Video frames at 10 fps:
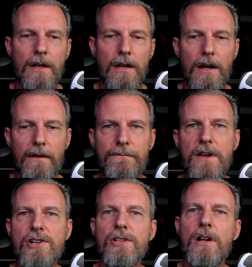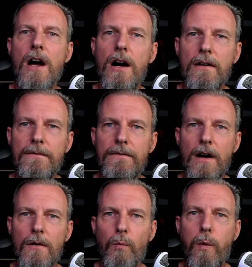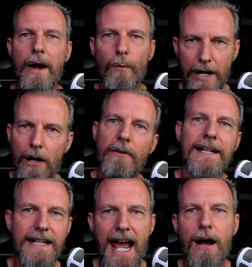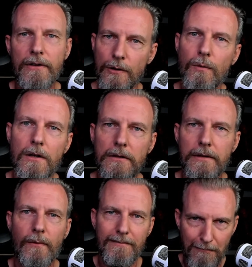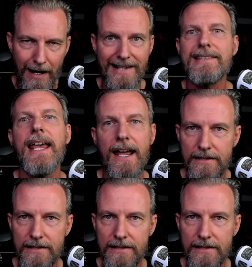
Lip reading: vision of where we are right now in the world, sans